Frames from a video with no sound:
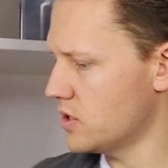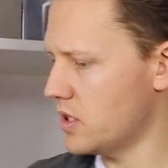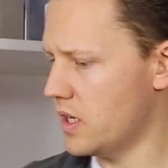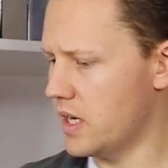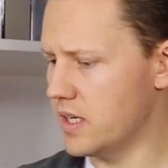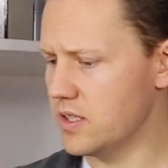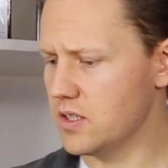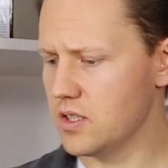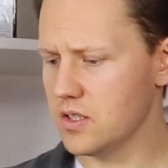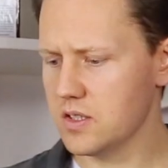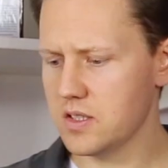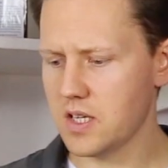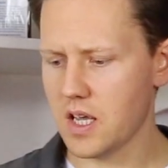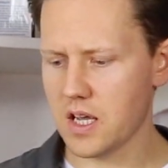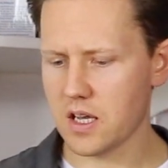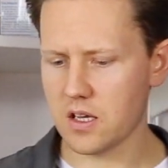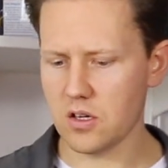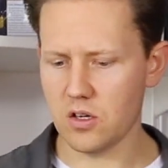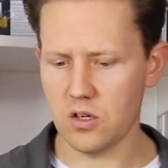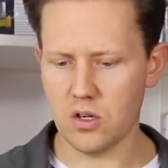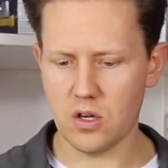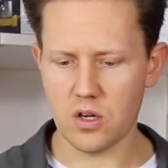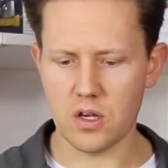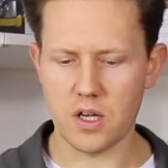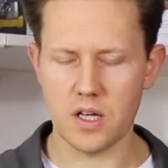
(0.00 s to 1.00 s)
So let's just take a
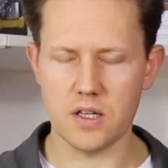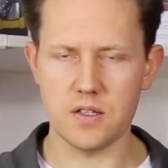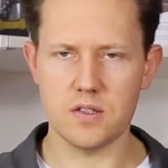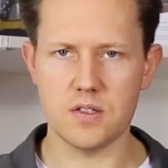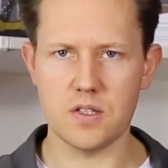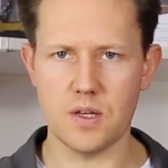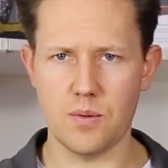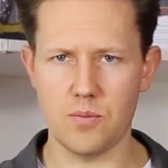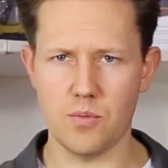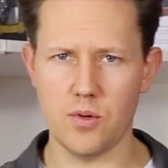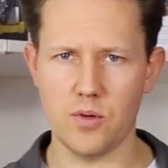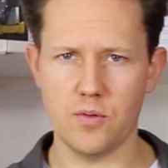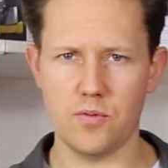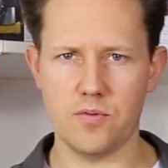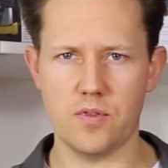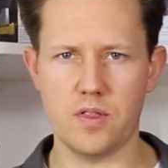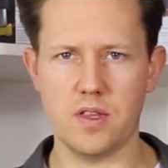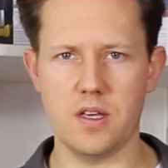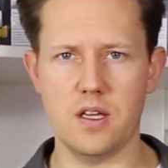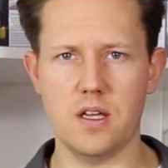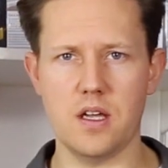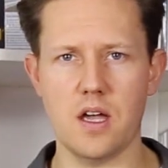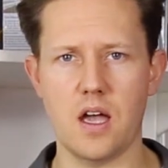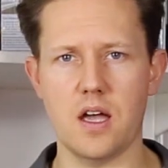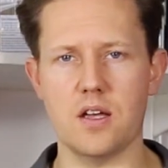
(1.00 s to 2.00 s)
look at some of
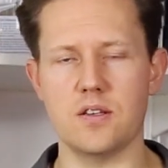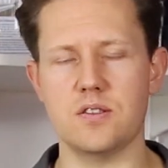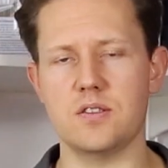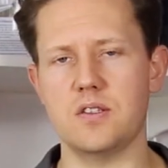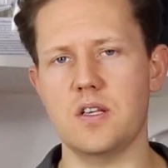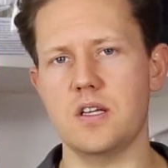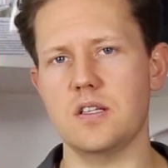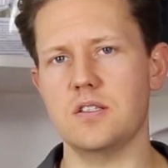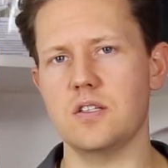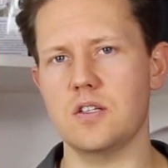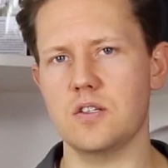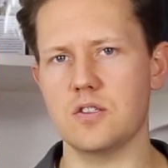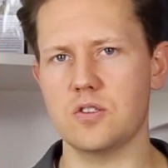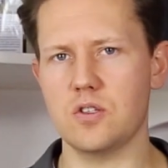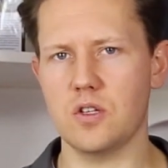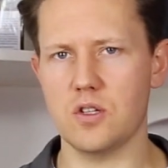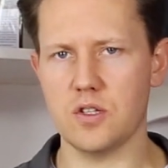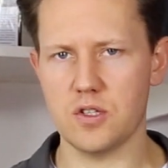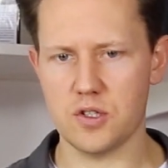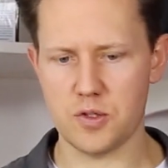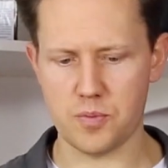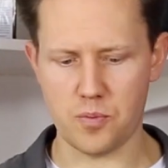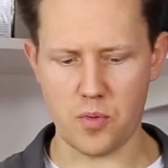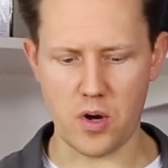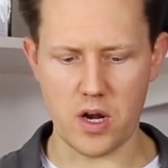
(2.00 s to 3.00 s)
the settings on
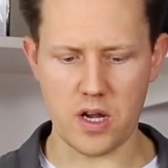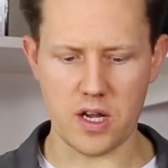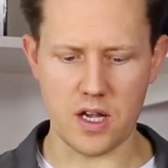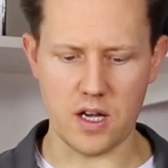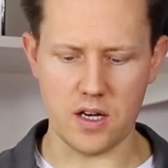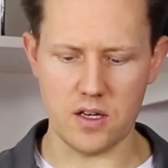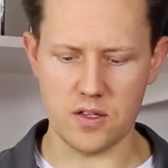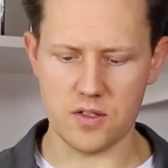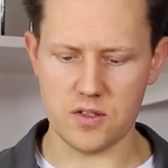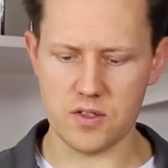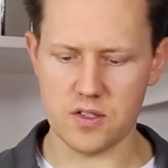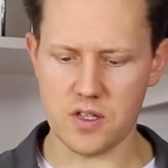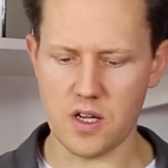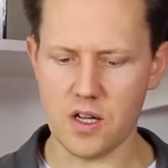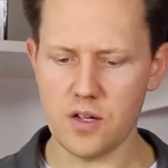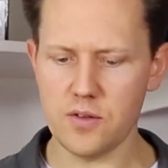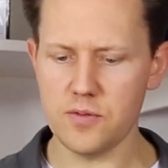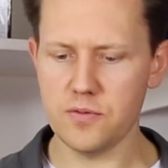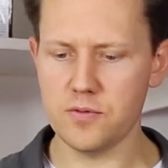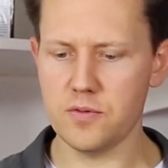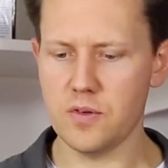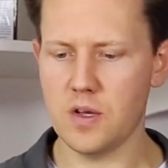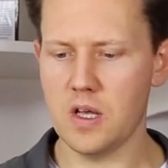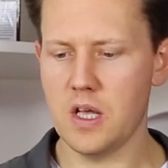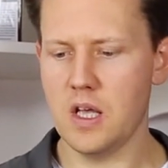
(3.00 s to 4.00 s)
the spray gun
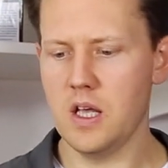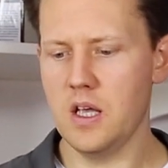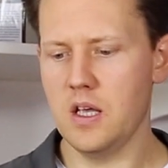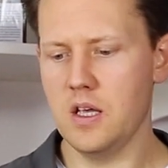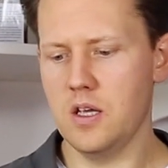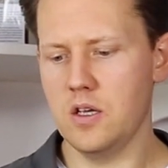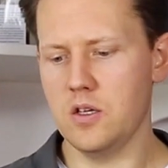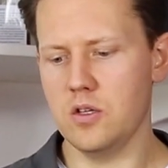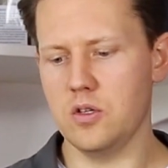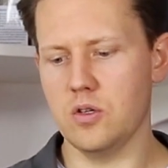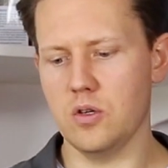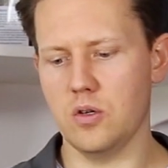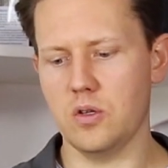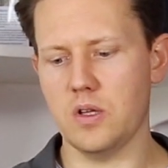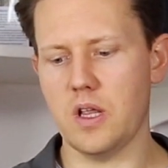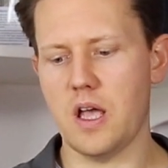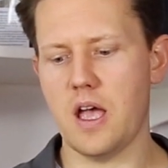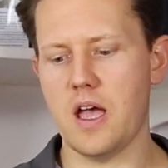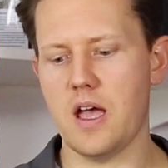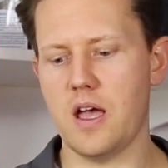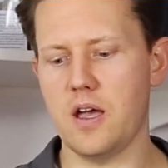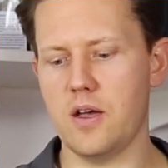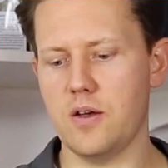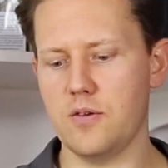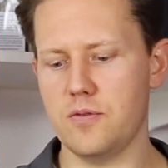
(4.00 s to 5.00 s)
itself. You'll
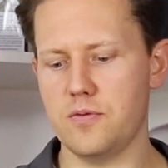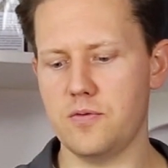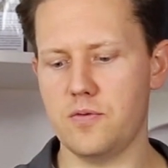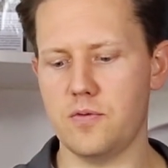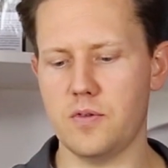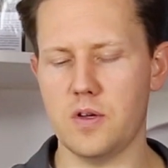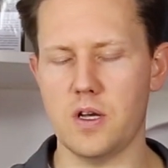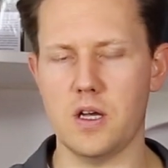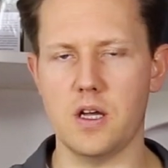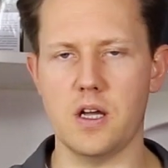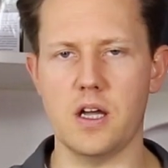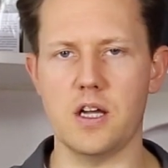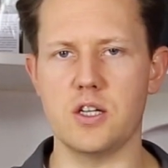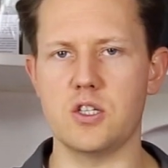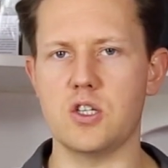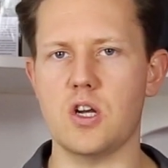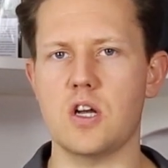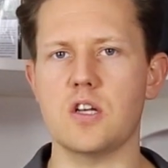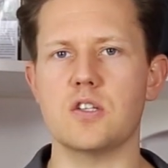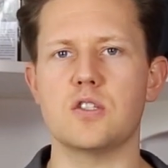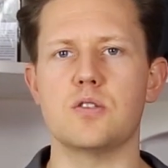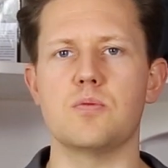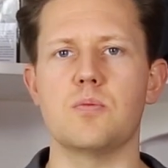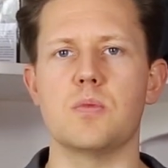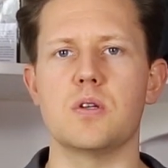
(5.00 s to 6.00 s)
have
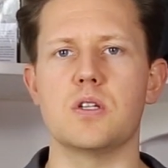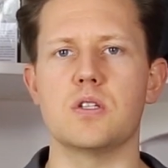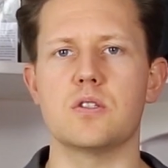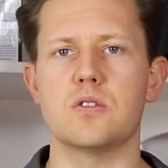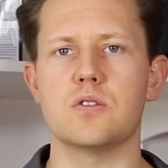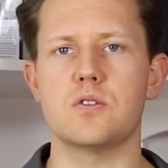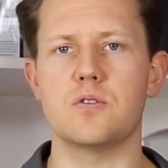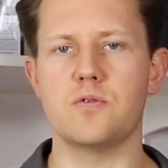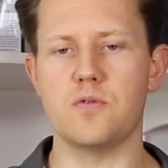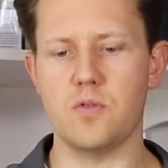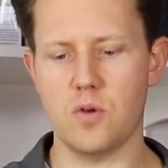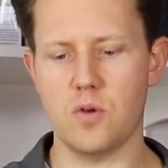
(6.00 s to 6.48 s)
adjustments